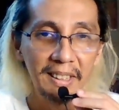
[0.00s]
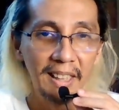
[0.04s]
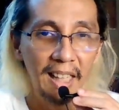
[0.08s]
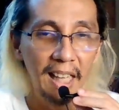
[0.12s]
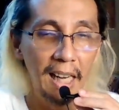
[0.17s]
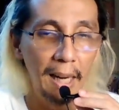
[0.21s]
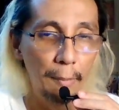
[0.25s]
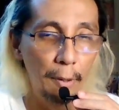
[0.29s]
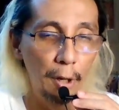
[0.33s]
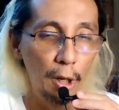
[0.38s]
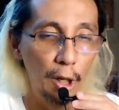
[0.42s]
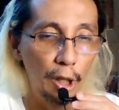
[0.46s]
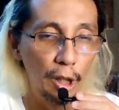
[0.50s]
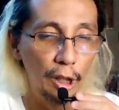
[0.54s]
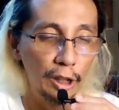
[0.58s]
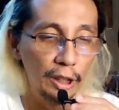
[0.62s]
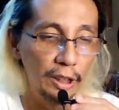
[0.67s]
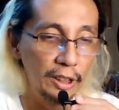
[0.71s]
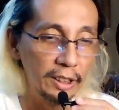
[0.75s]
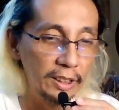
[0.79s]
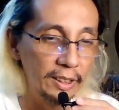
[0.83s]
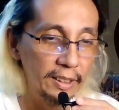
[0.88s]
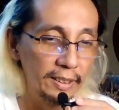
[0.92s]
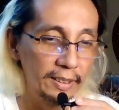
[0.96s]
Alam
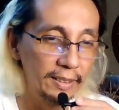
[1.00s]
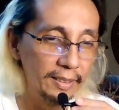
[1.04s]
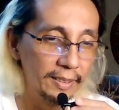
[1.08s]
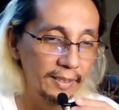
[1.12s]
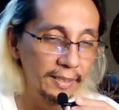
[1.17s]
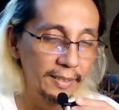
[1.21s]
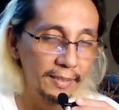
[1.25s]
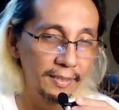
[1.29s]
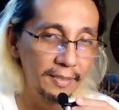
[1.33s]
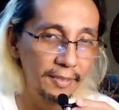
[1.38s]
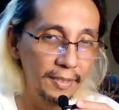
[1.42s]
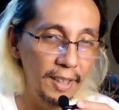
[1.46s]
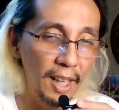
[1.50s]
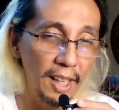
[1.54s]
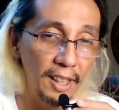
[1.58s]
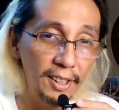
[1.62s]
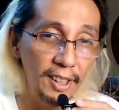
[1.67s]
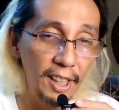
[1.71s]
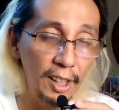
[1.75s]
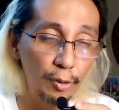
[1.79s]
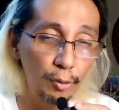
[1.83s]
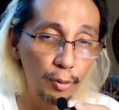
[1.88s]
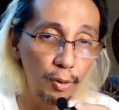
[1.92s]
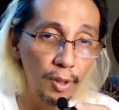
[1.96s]
mo, Night
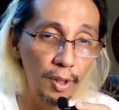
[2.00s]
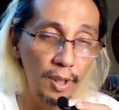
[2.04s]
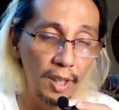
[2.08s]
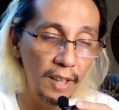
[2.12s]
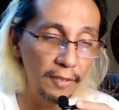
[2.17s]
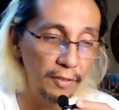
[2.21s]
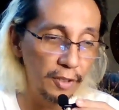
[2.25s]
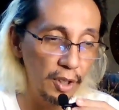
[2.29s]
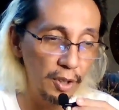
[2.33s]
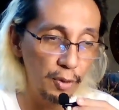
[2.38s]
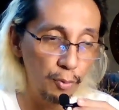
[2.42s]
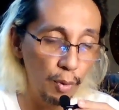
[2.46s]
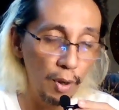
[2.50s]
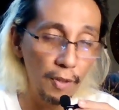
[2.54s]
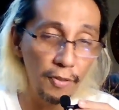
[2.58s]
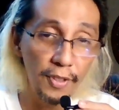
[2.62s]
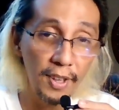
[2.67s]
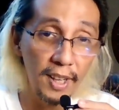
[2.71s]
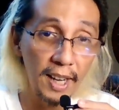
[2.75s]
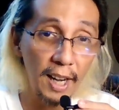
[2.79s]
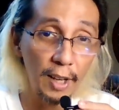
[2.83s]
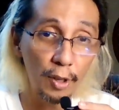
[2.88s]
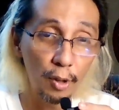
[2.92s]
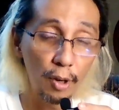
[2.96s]
Dead, if there's one
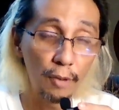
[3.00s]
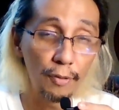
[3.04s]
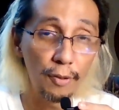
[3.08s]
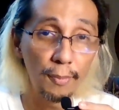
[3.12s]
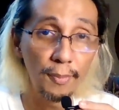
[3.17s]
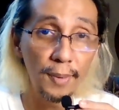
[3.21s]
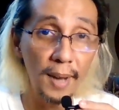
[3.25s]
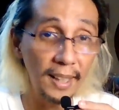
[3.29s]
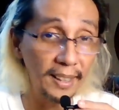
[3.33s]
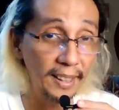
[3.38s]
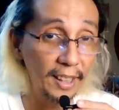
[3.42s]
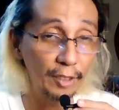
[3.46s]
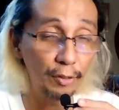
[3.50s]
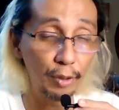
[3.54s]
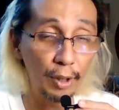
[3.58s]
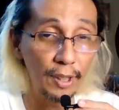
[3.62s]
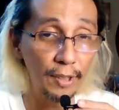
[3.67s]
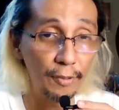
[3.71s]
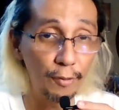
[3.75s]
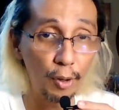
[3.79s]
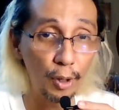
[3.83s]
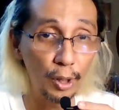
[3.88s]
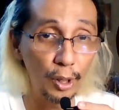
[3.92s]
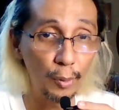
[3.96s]
thing I learned from Night Dead
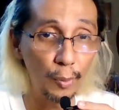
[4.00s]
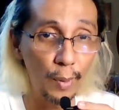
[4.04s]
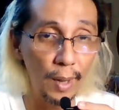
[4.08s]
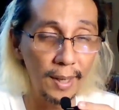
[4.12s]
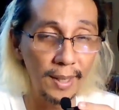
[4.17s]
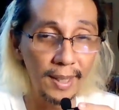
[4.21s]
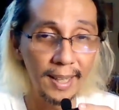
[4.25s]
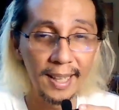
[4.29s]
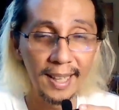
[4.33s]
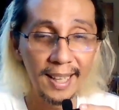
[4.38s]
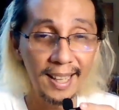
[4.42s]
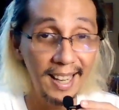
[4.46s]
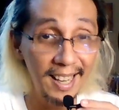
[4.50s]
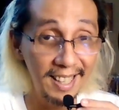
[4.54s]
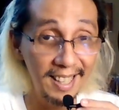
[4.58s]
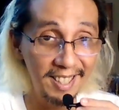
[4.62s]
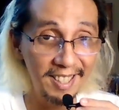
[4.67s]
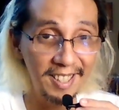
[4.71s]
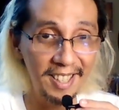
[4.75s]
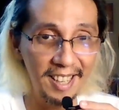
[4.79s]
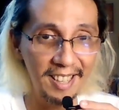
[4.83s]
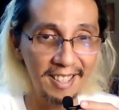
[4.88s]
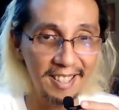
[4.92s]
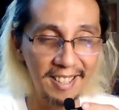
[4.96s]
2041,
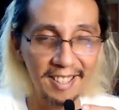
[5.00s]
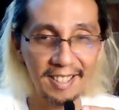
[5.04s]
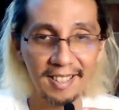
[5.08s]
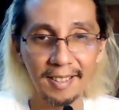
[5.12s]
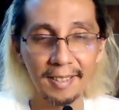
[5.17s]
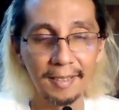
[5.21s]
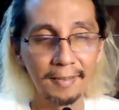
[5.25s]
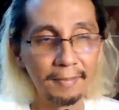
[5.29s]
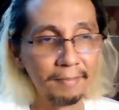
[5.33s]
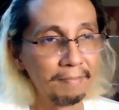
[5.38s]
it's this.